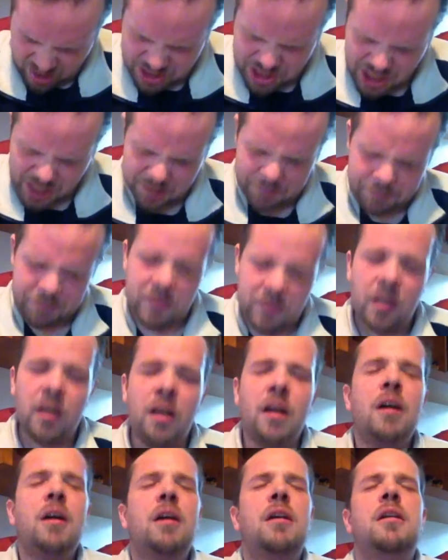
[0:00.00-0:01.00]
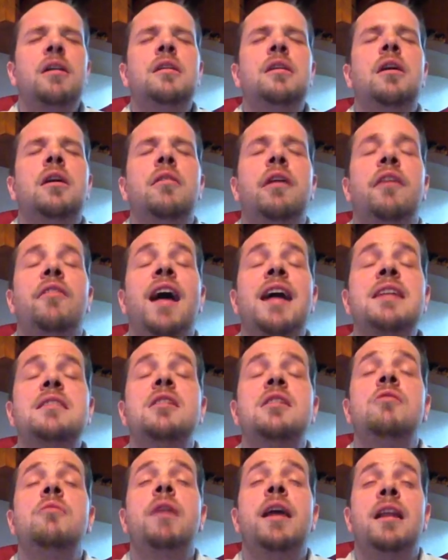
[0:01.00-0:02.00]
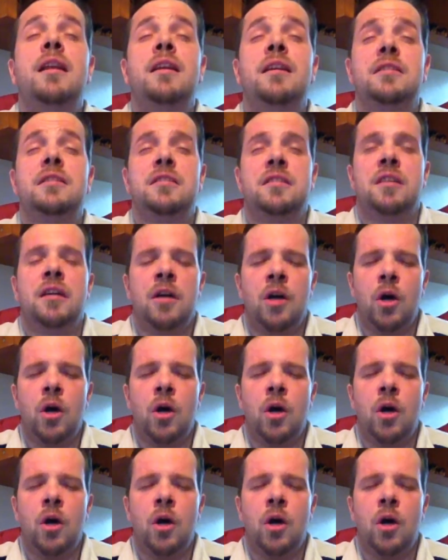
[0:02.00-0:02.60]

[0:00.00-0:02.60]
shit. Okay, that's horrendous.